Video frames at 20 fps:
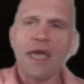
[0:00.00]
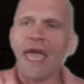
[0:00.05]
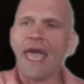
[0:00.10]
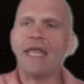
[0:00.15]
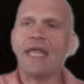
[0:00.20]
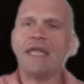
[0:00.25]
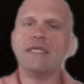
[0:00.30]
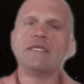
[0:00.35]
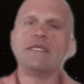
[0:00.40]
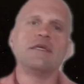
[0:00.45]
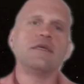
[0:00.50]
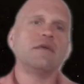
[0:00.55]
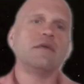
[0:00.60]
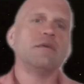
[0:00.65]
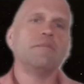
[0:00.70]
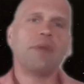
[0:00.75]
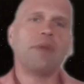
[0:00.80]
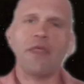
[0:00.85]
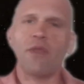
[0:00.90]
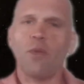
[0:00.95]
And
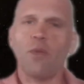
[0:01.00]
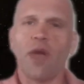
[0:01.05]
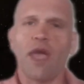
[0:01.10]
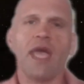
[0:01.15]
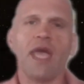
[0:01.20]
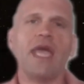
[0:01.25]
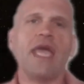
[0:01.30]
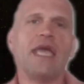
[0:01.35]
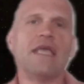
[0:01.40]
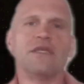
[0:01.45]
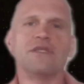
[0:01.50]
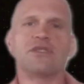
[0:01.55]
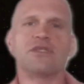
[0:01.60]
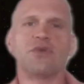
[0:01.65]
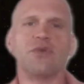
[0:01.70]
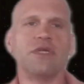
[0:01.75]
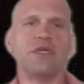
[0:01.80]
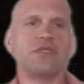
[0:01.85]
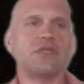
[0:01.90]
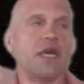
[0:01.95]
by the way, in the
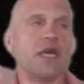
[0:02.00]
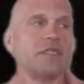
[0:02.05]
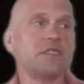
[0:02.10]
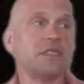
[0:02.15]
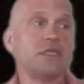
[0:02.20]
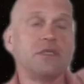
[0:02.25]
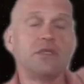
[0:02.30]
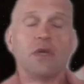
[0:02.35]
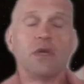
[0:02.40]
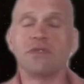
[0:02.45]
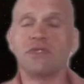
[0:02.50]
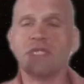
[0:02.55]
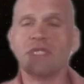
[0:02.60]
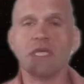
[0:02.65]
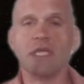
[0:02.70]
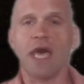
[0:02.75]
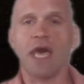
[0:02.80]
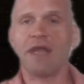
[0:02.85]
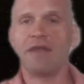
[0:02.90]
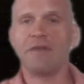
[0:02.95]
screenshots, you don't see
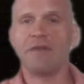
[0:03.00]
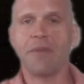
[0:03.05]
a lot of